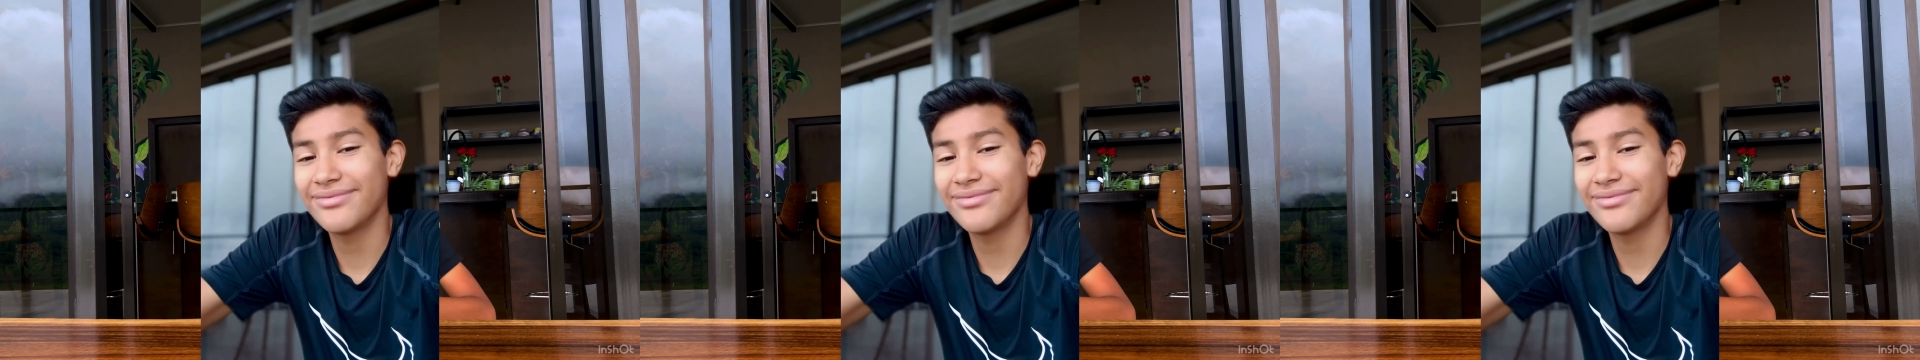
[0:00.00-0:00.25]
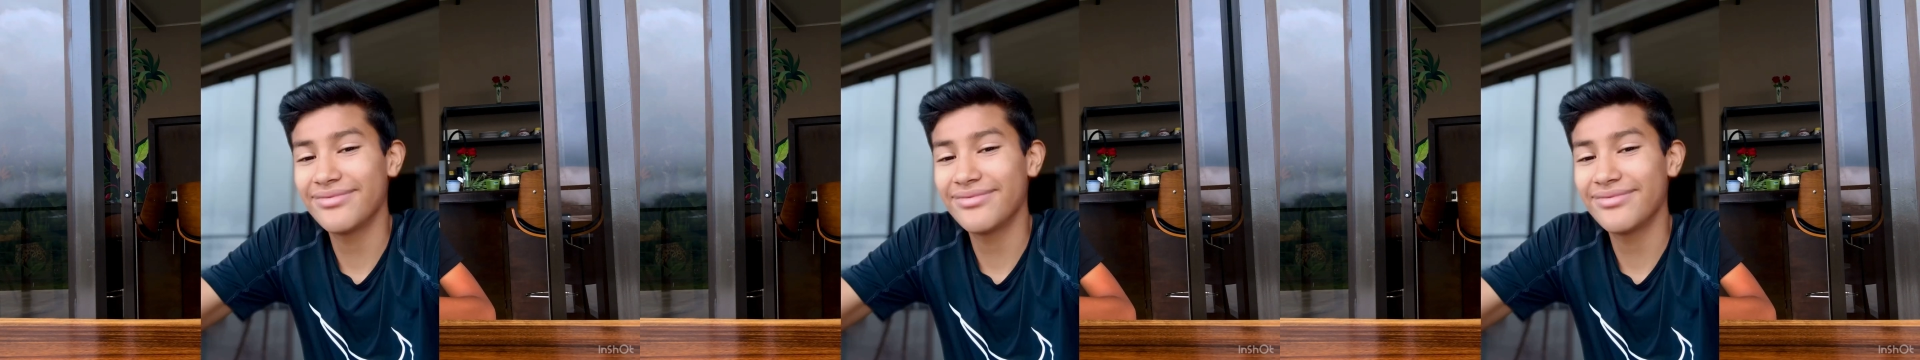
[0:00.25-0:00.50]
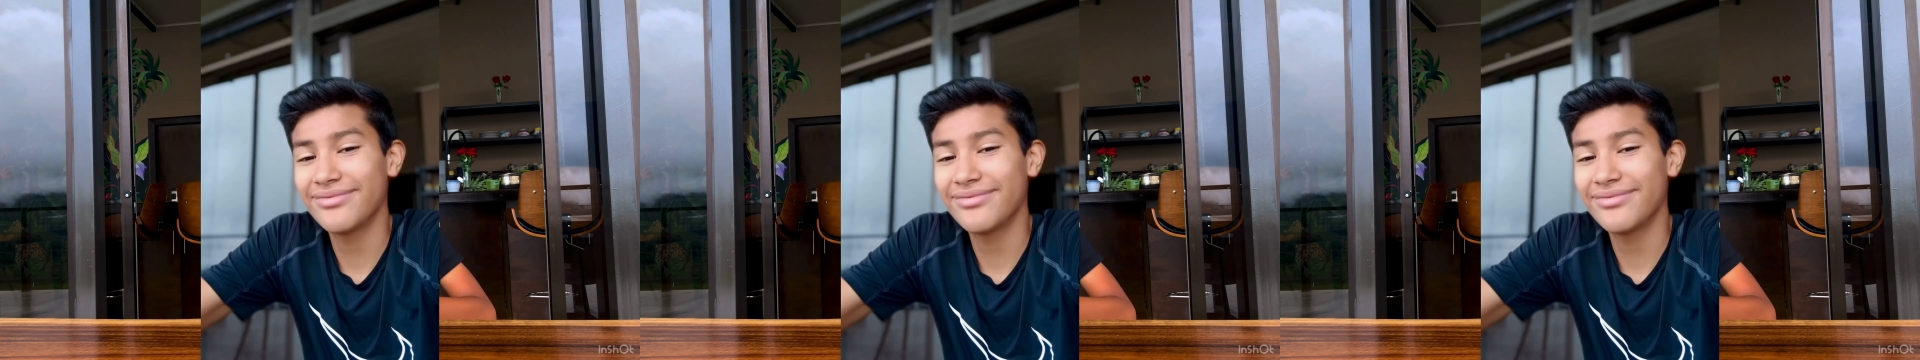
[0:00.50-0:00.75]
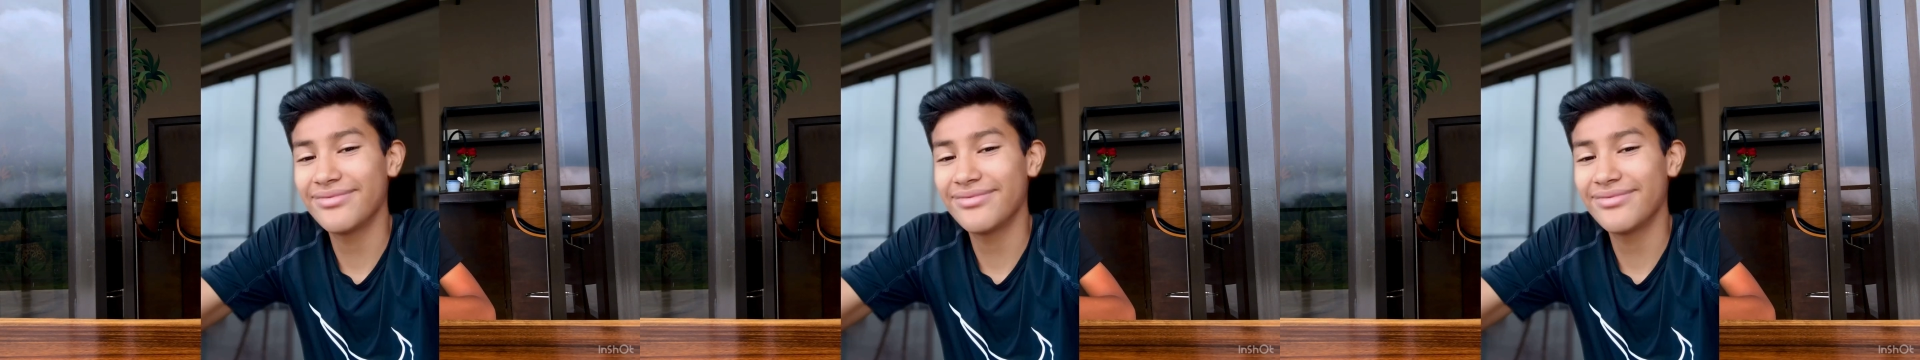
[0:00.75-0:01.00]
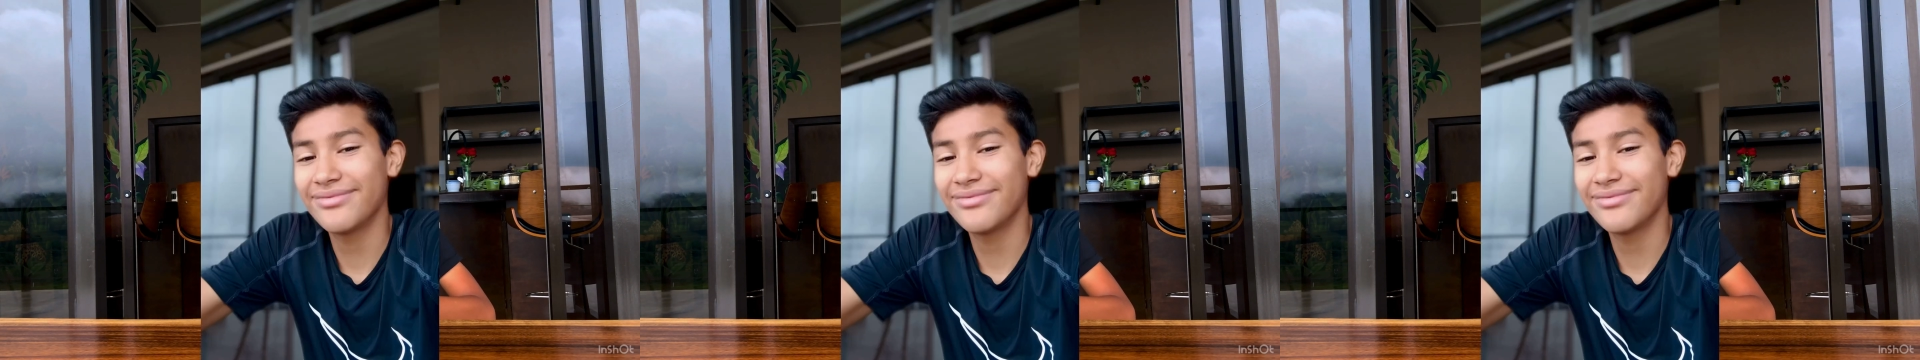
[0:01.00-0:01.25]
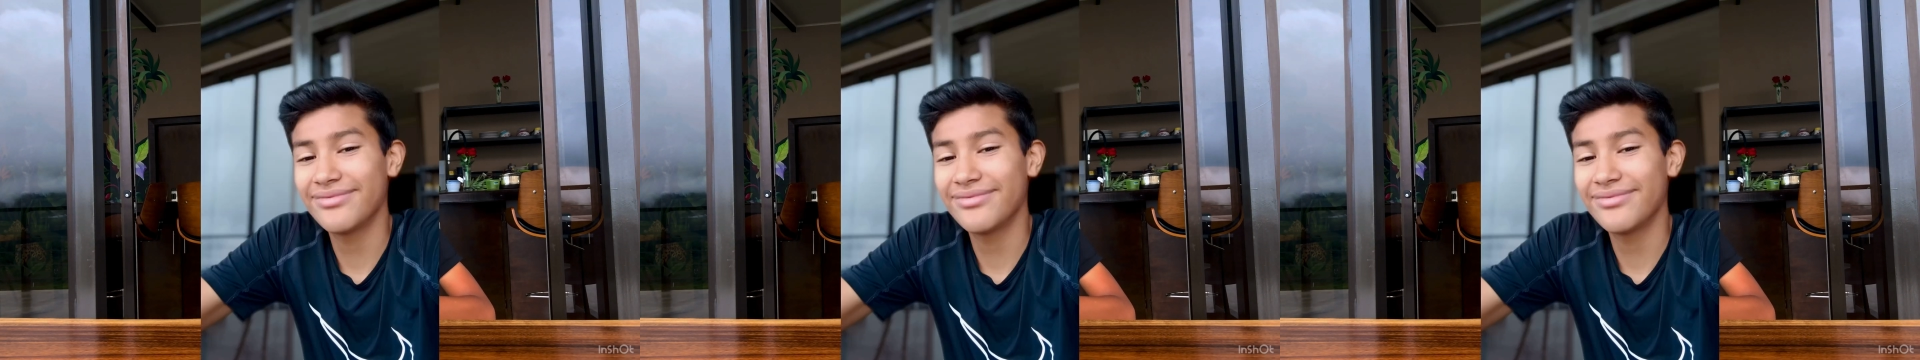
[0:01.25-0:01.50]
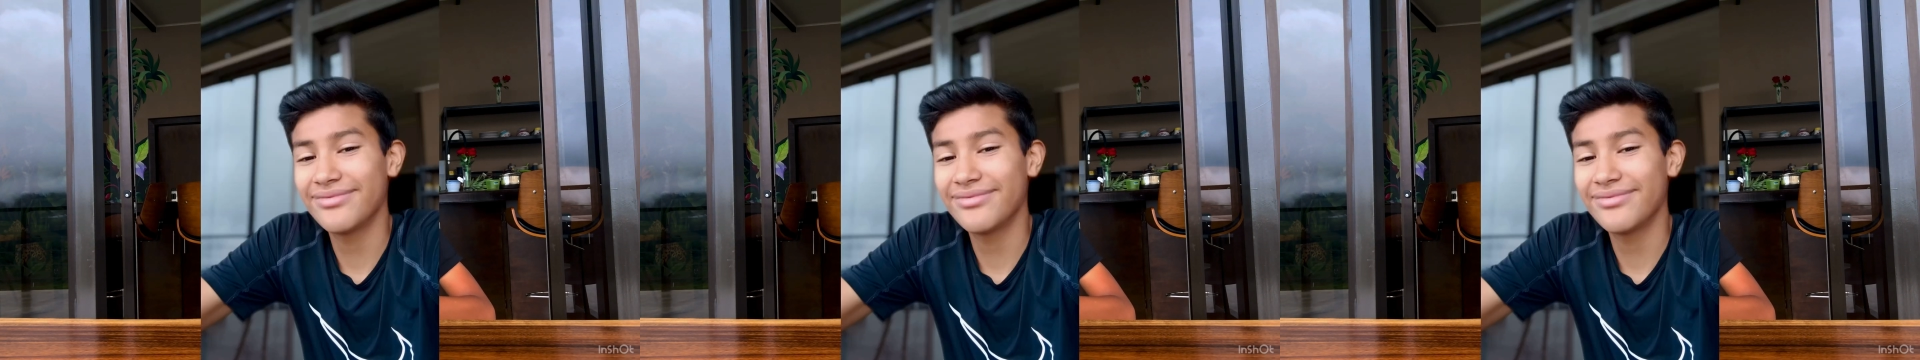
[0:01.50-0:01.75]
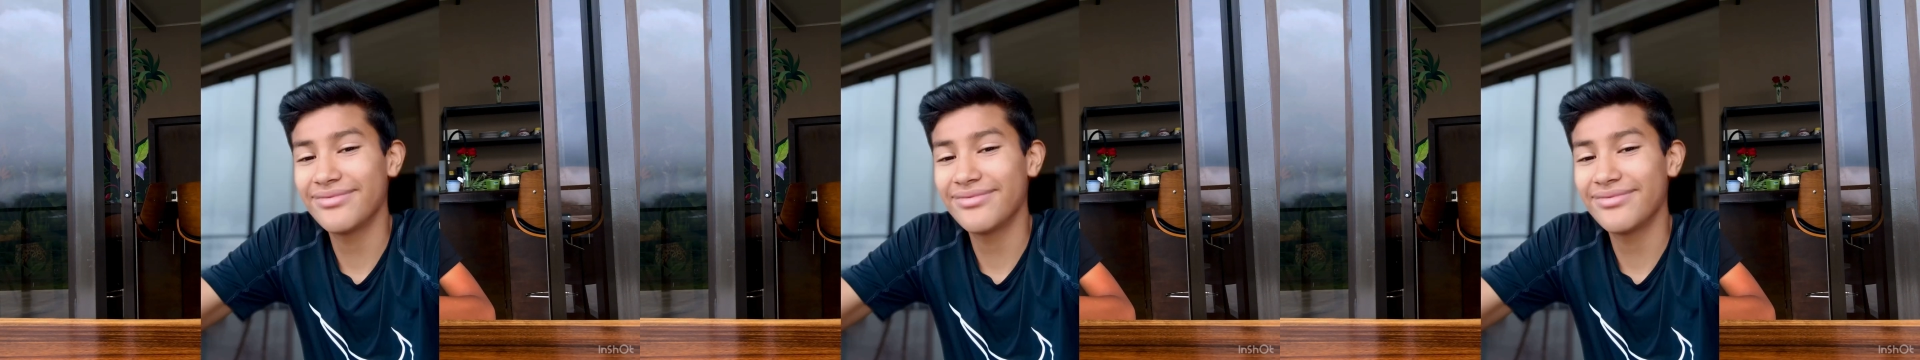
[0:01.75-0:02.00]
really good actually. I really like it.
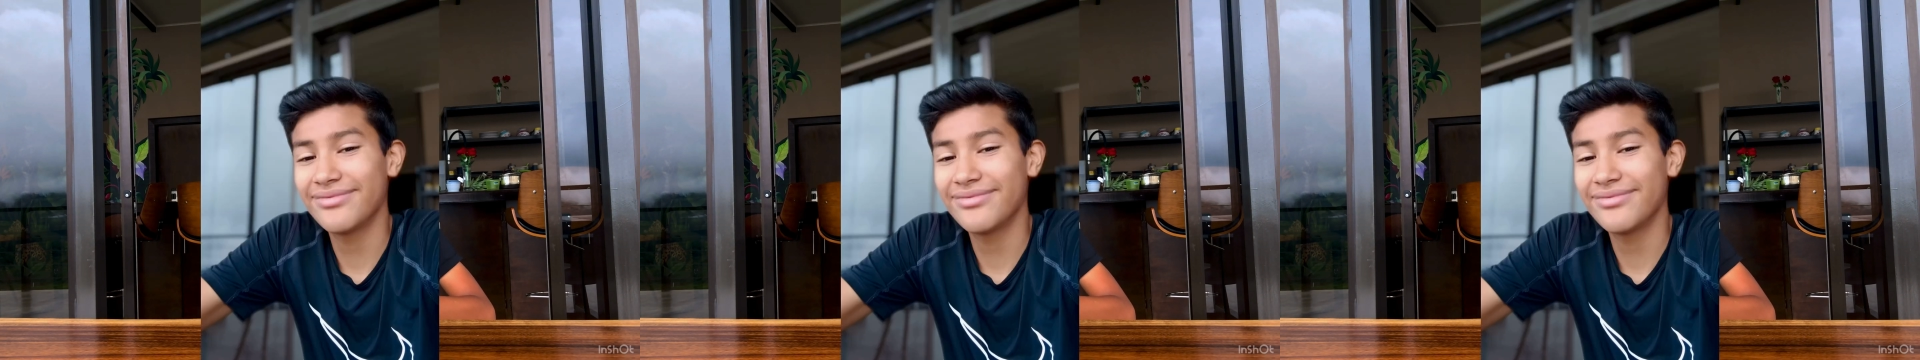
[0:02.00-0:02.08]
There's